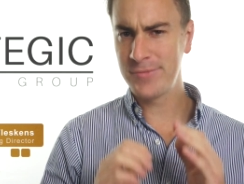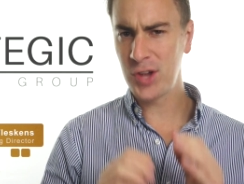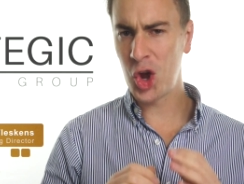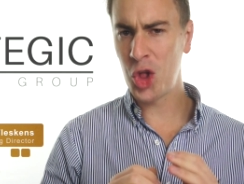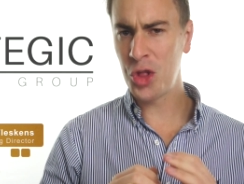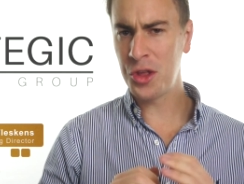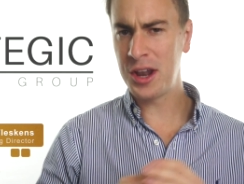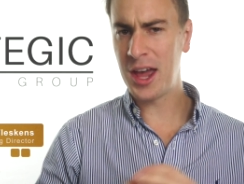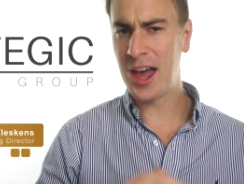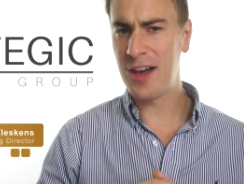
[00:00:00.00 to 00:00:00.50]

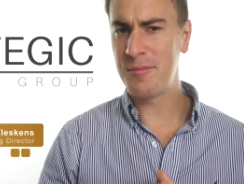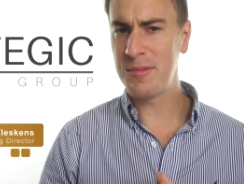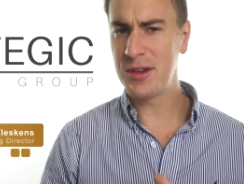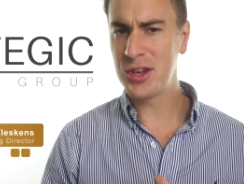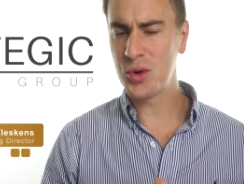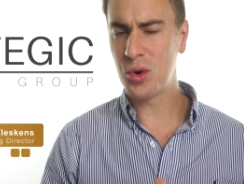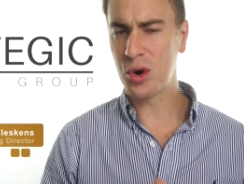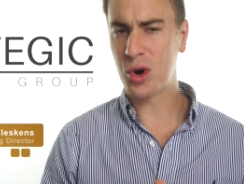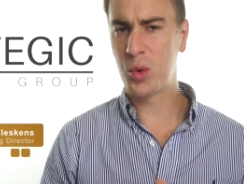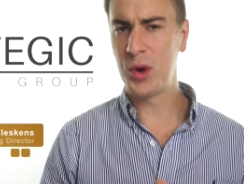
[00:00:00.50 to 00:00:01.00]
Only to have me
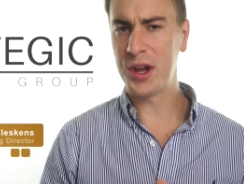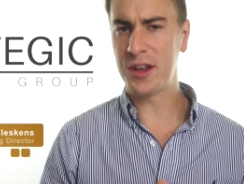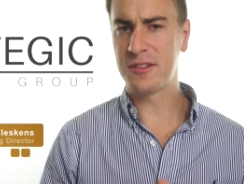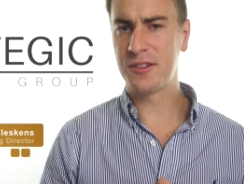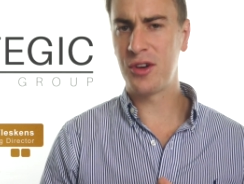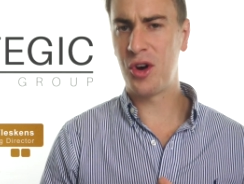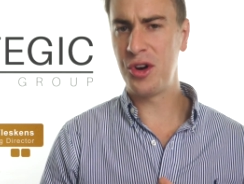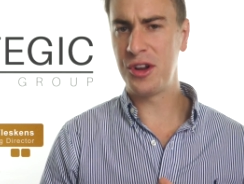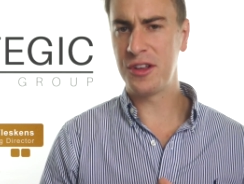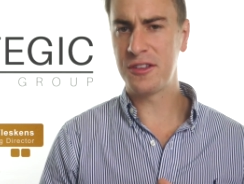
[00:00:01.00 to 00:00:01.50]
do a quick
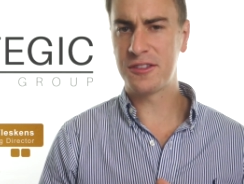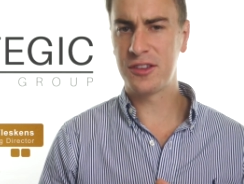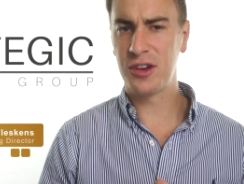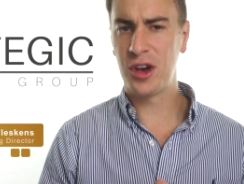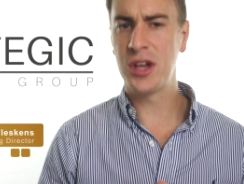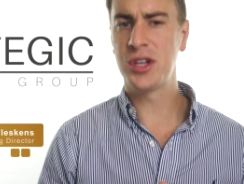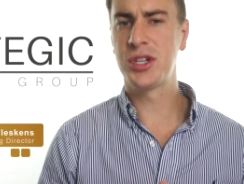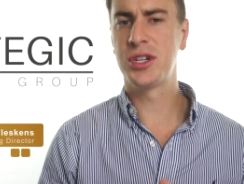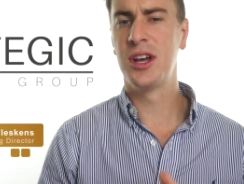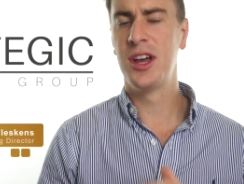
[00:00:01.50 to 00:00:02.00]
zoning
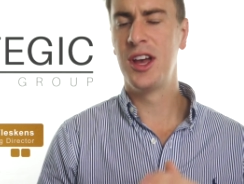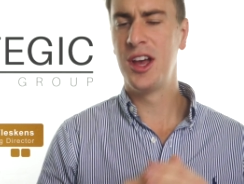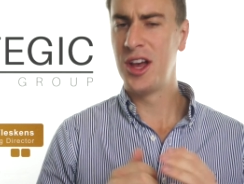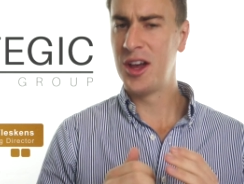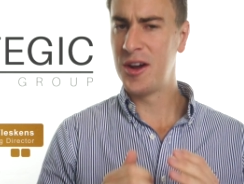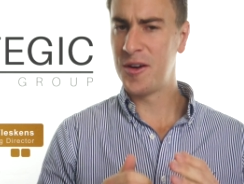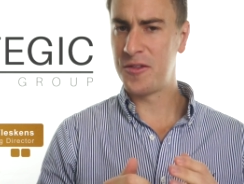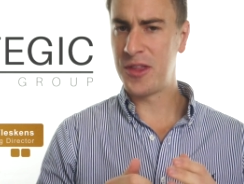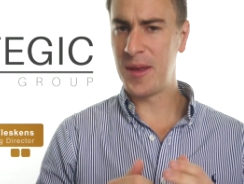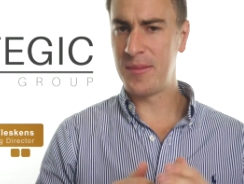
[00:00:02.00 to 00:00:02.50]
search
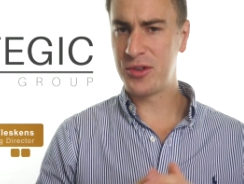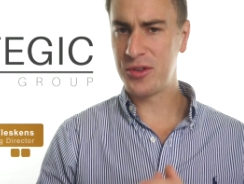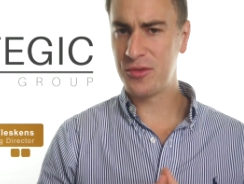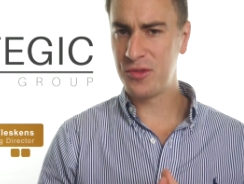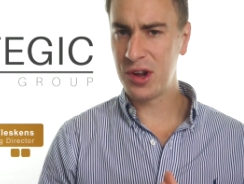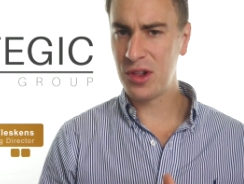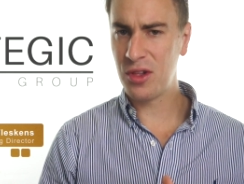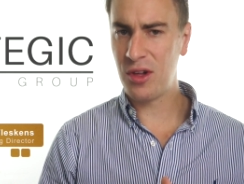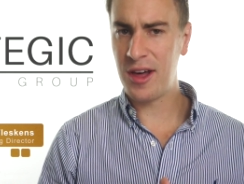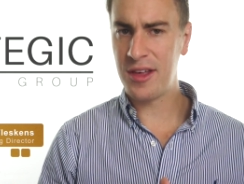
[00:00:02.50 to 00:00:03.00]
for them to
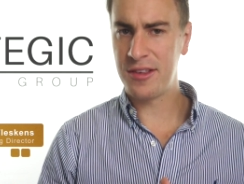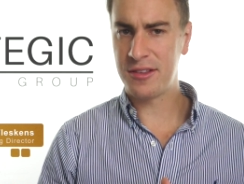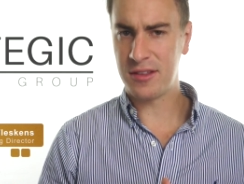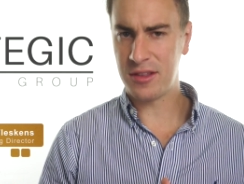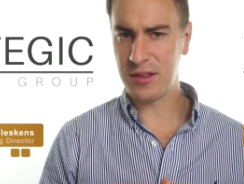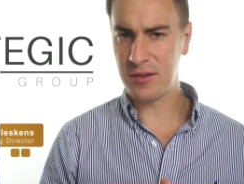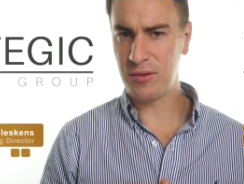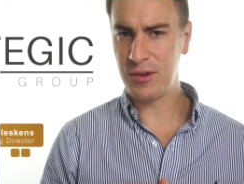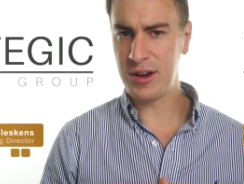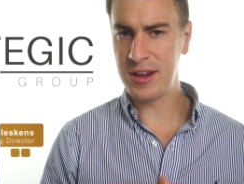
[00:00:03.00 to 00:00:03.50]
realise that
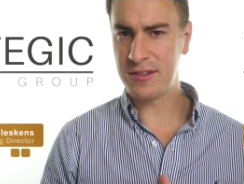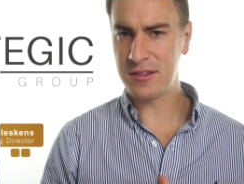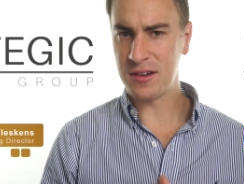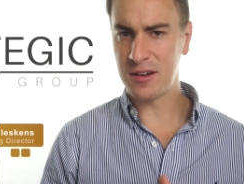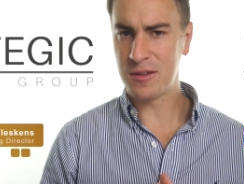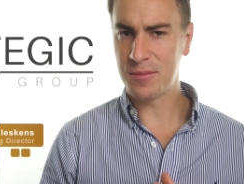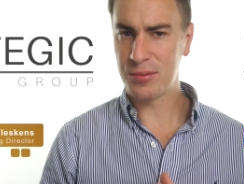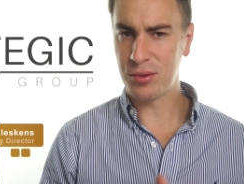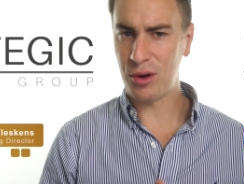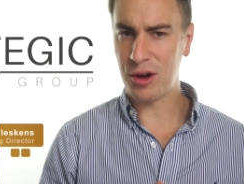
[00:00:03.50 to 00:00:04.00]
the reason
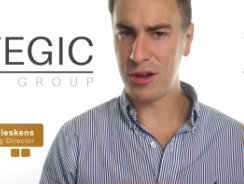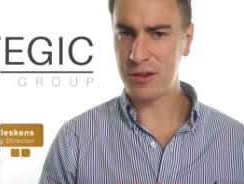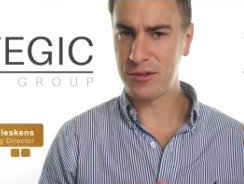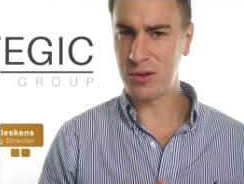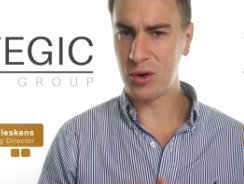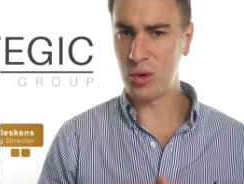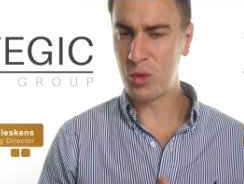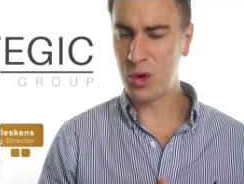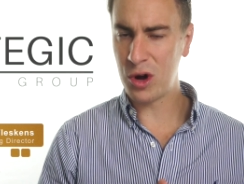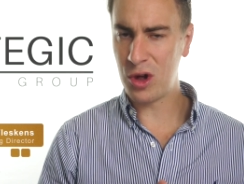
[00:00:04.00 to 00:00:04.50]
it's priced
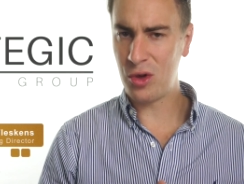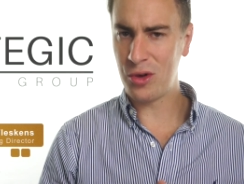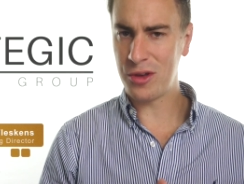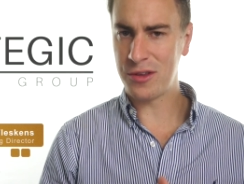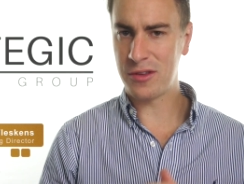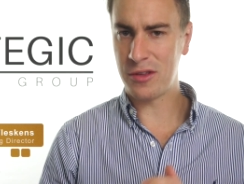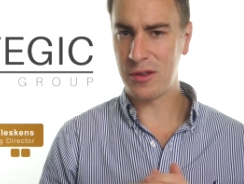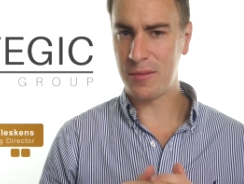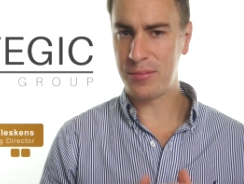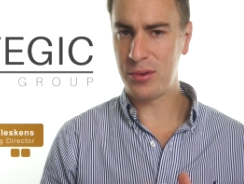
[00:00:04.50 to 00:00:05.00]
so well
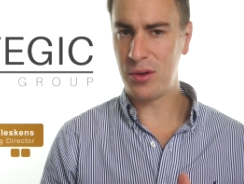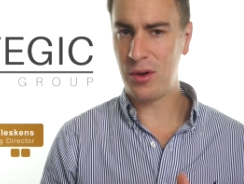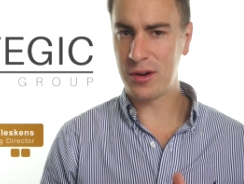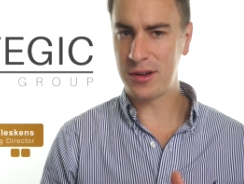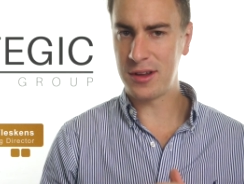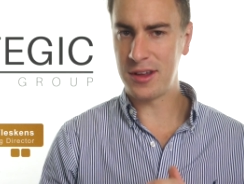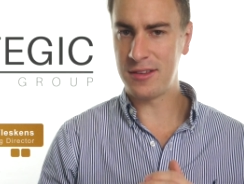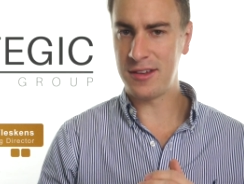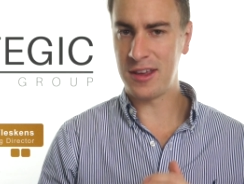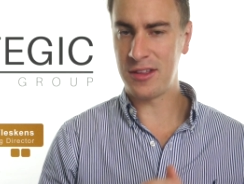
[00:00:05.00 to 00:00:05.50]
is that the
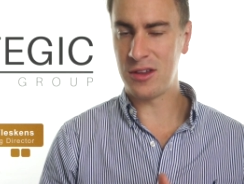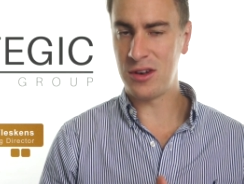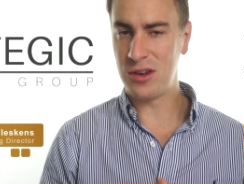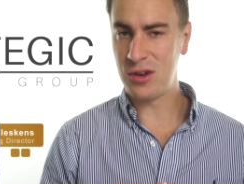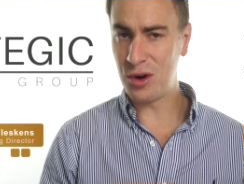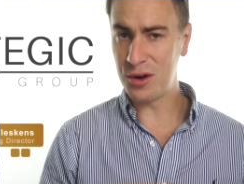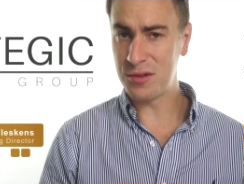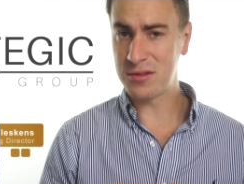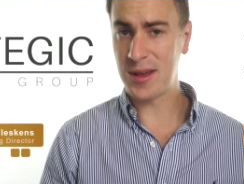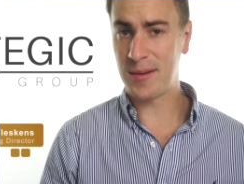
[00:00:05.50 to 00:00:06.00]
block is either
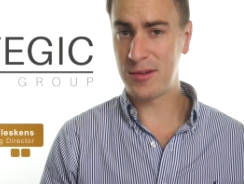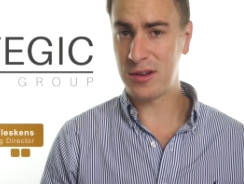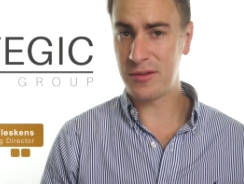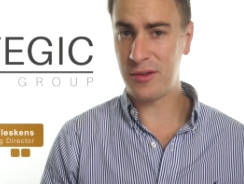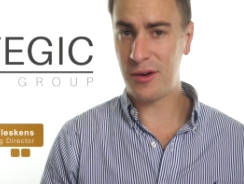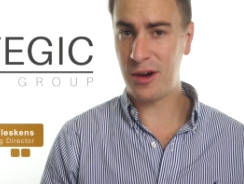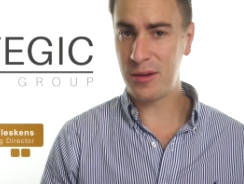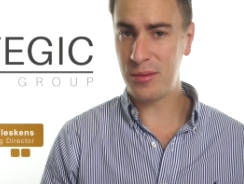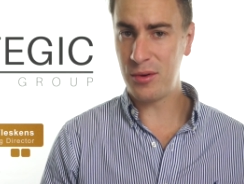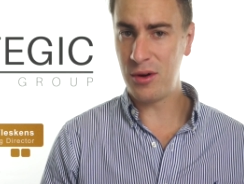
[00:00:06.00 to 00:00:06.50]
not
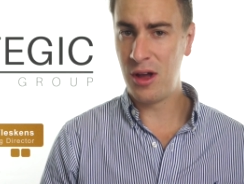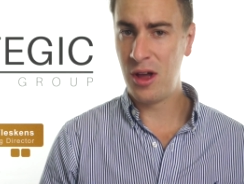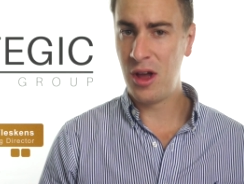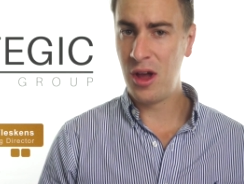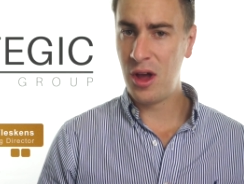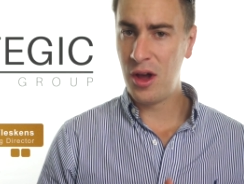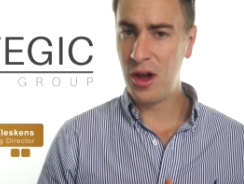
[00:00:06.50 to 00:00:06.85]
subdividable